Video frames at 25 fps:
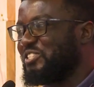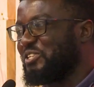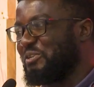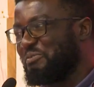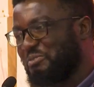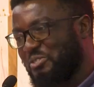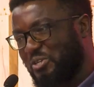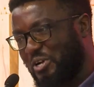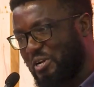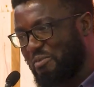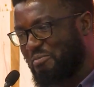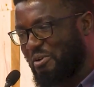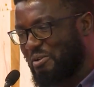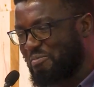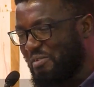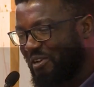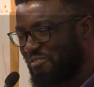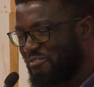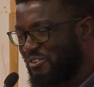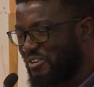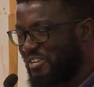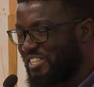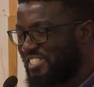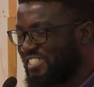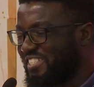So I'm sorry about my
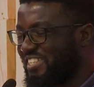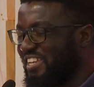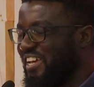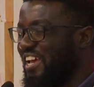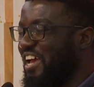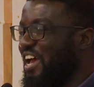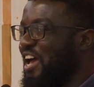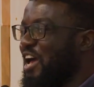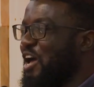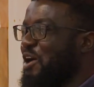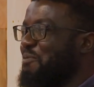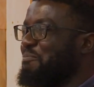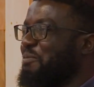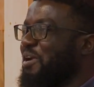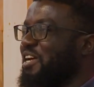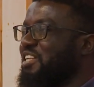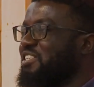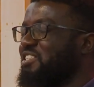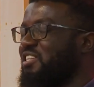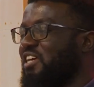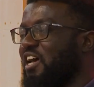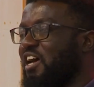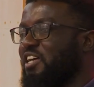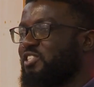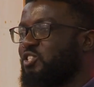voice.
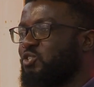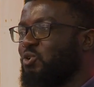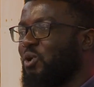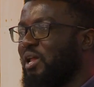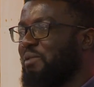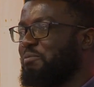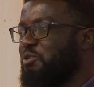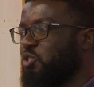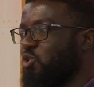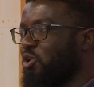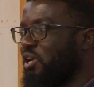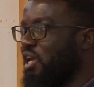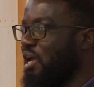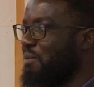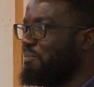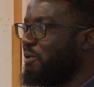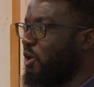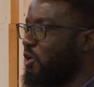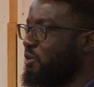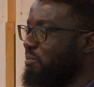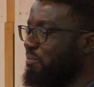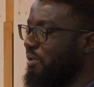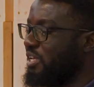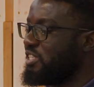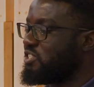But so I'll be talking
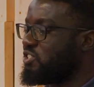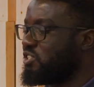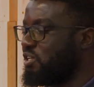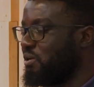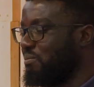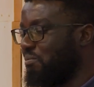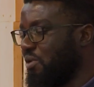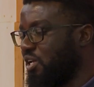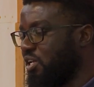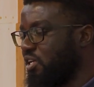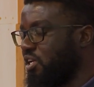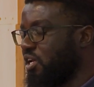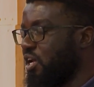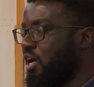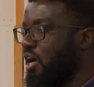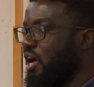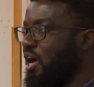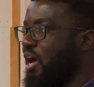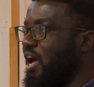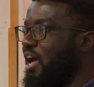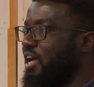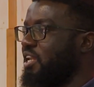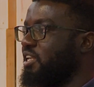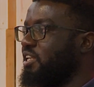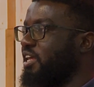about mainstream
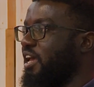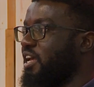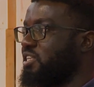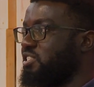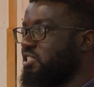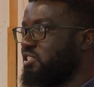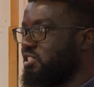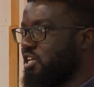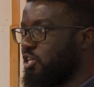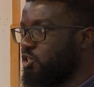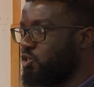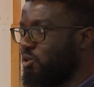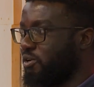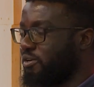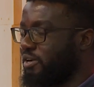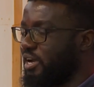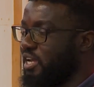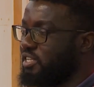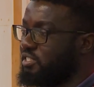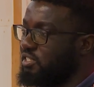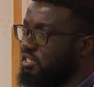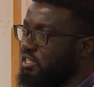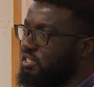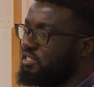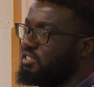media and the existential
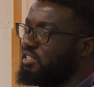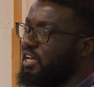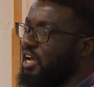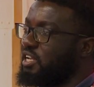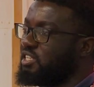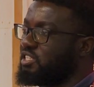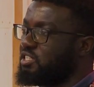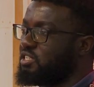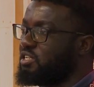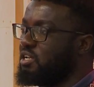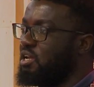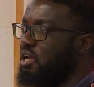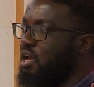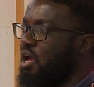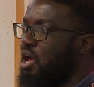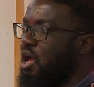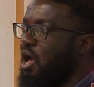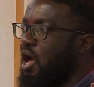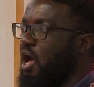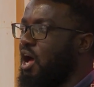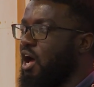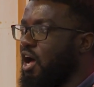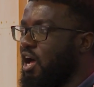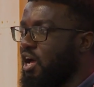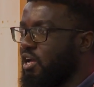crisis
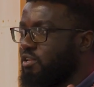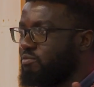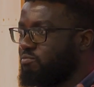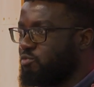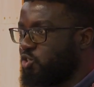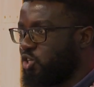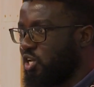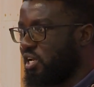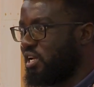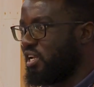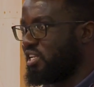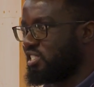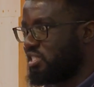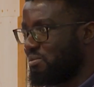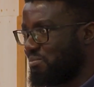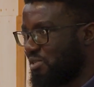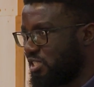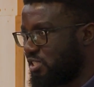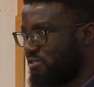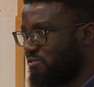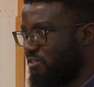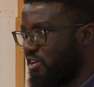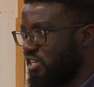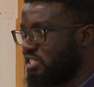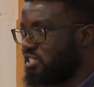that journalism
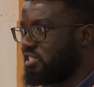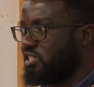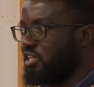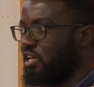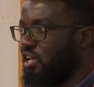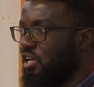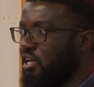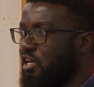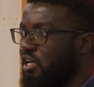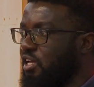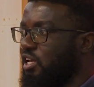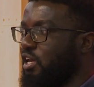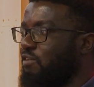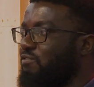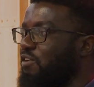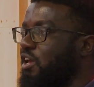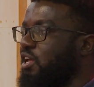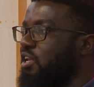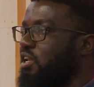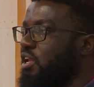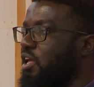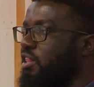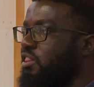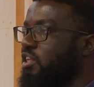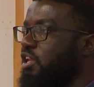is facing,
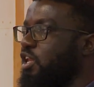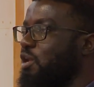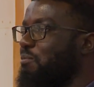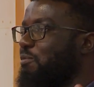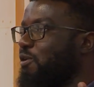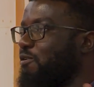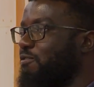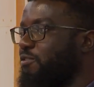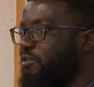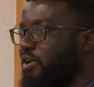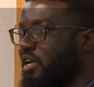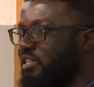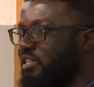given the number of